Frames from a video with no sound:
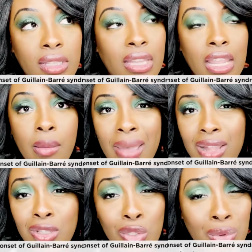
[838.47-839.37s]
Think
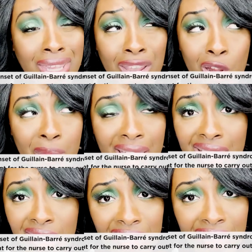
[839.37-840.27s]
about it. Do we care about
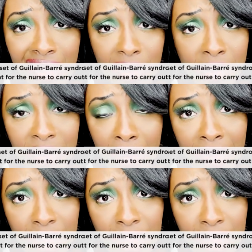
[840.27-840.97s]
anything else if that